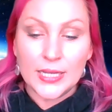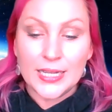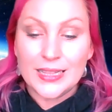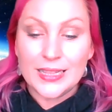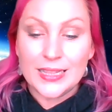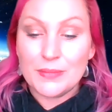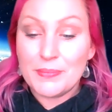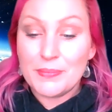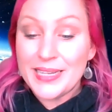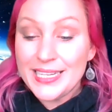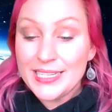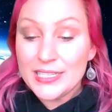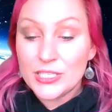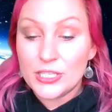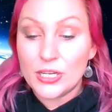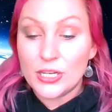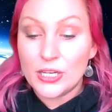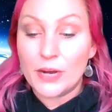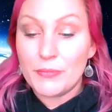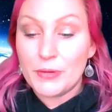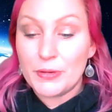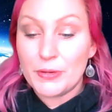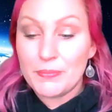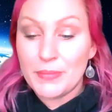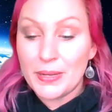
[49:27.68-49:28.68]
In the
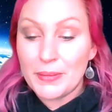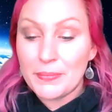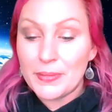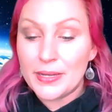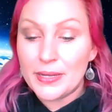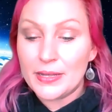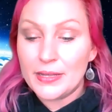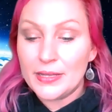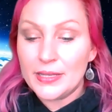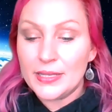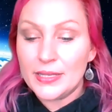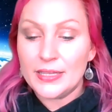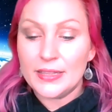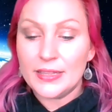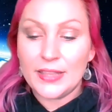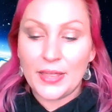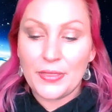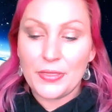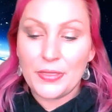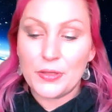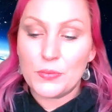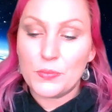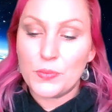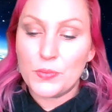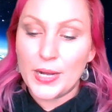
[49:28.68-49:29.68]
meantime, remember
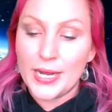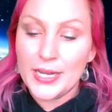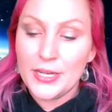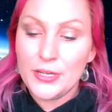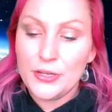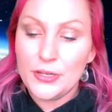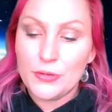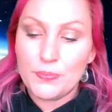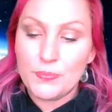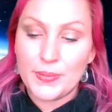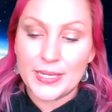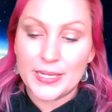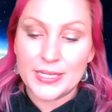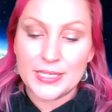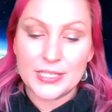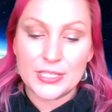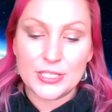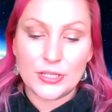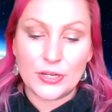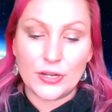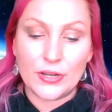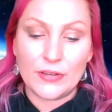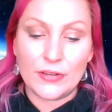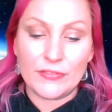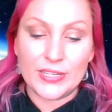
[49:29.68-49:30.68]
that the way you best
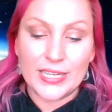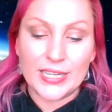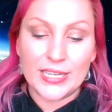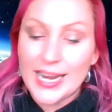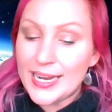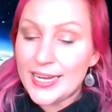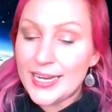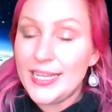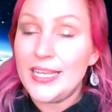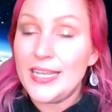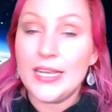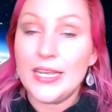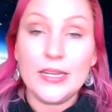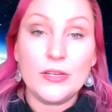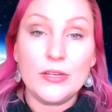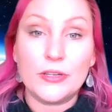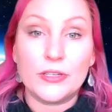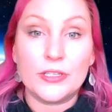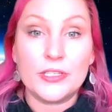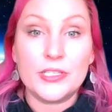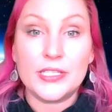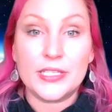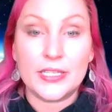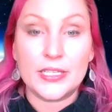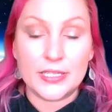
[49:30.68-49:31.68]
serve in any
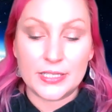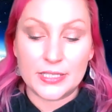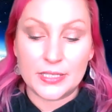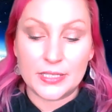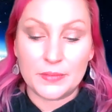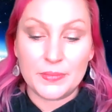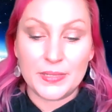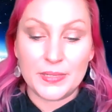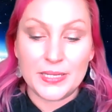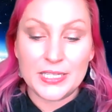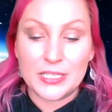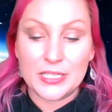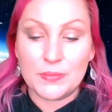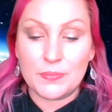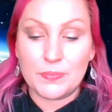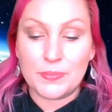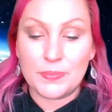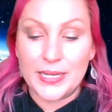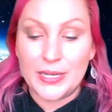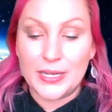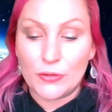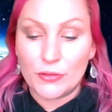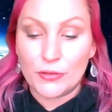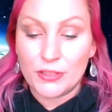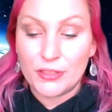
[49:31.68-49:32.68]
ecosystem is to
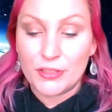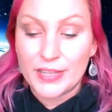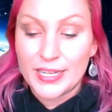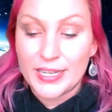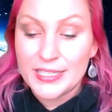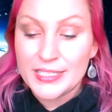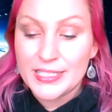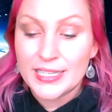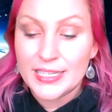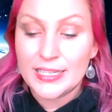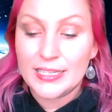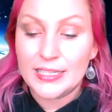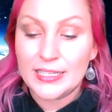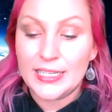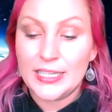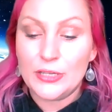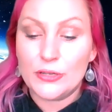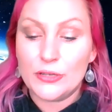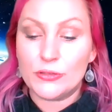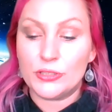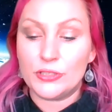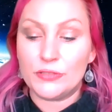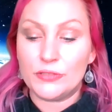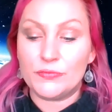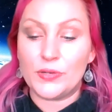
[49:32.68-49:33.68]
be authentically
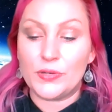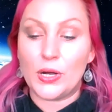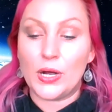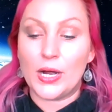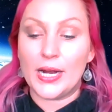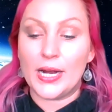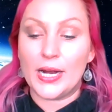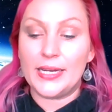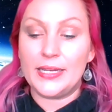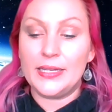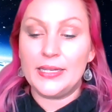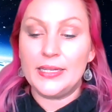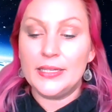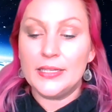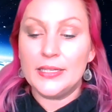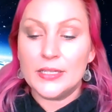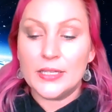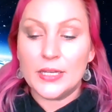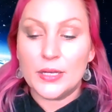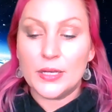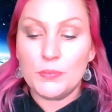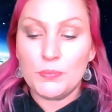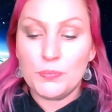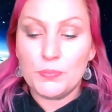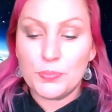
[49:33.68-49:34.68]
your divine
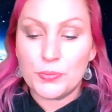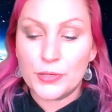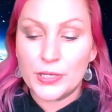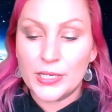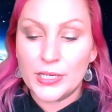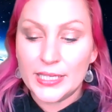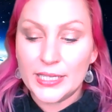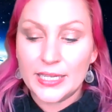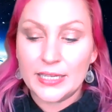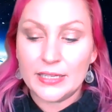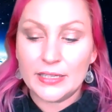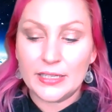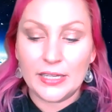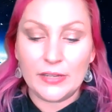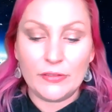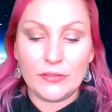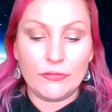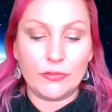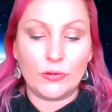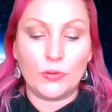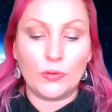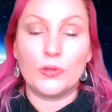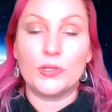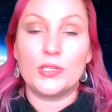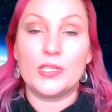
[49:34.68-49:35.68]
and brilliantly
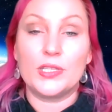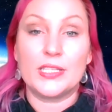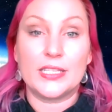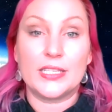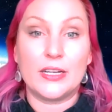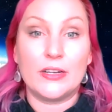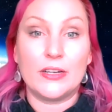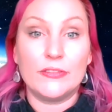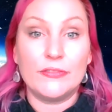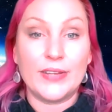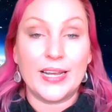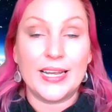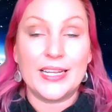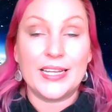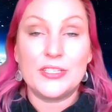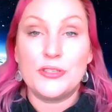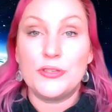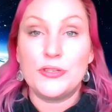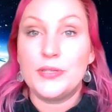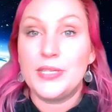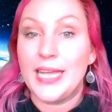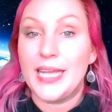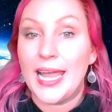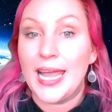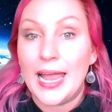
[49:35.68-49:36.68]
flawed self as
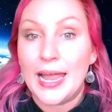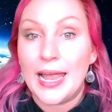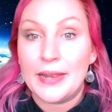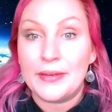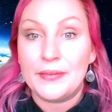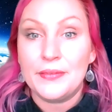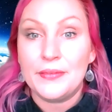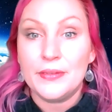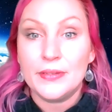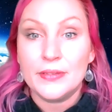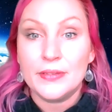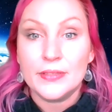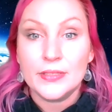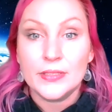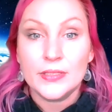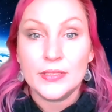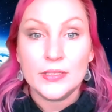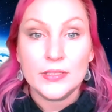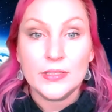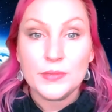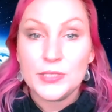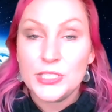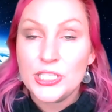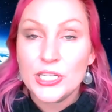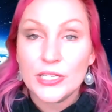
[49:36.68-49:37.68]
you can.
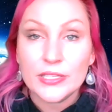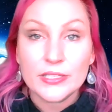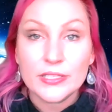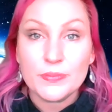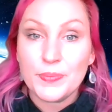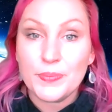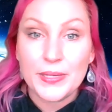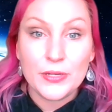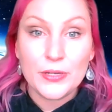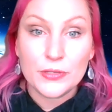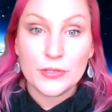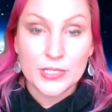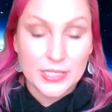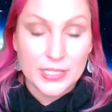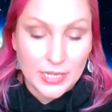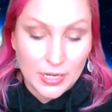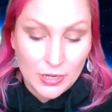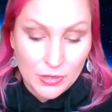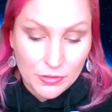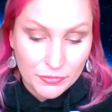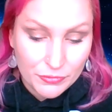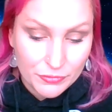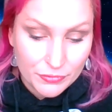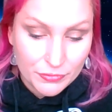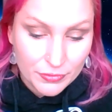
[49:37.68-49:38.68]
Just be
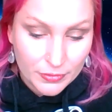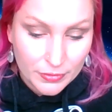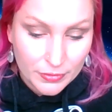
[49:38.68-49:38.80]
yourself.